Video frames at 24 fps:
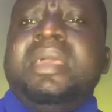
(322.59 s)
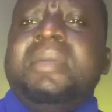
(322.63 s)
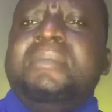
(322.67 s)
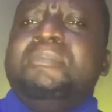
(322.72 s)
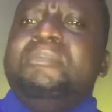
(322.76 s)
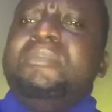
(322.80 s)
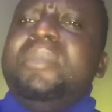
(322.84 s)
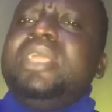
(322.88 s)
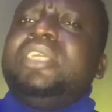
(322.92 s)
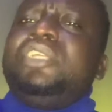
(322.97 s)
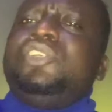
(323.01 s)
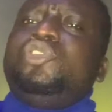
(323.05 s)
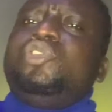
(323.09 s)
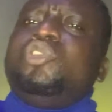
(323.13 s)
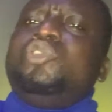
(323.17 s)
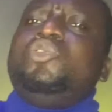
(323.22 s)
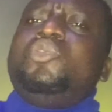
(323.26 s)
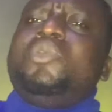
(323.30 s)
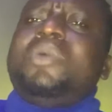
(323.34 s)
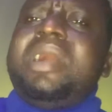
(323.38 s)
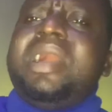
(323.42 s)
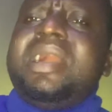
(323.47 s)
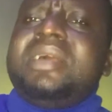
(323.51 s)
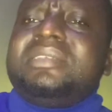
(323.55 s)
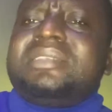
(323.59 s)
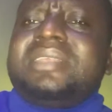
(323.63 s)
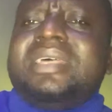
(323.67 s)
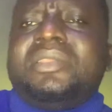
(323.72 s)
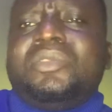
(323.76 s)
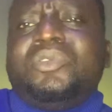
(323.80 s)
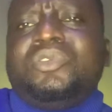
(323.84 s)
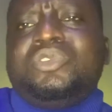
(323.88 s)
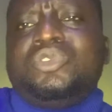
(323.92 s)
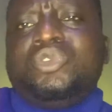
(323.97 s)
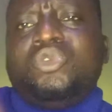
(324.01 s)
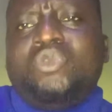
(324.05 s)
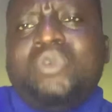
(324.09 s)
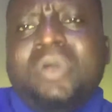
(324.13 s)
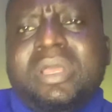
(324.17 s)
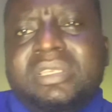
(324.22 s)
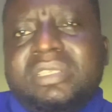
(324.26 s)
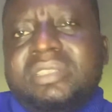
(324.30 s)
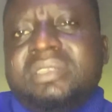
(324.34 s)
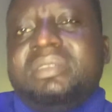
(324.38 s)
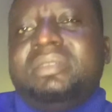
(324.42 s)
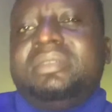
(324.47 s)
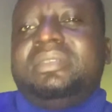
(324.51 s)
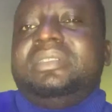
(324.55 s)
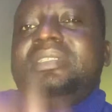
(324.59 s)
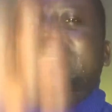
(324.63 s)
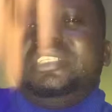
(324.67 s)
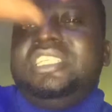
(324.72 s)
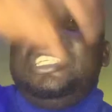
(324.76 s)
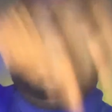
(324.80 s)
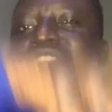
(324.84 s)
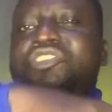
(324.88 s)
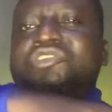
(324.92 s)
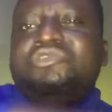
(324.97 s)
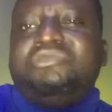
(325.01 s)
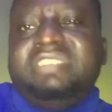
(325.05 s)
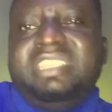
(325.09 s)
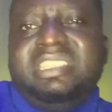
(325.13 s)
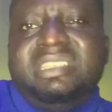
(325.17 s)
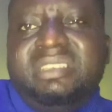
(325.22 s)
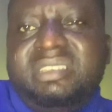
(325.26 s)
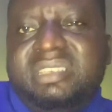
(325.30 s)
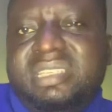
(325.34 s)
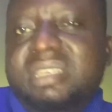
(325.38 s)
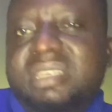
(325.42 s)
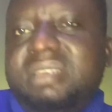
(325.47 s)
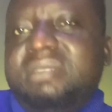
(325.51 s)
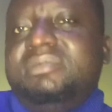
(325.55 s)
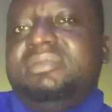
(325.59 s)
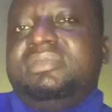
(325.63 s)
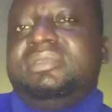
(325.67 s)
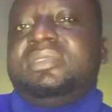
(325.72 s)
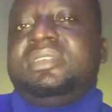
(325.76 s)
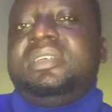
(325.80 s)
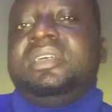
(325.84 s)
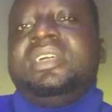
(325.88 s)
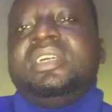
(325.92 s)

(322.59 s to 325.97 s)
Make sure you answer those questions into details.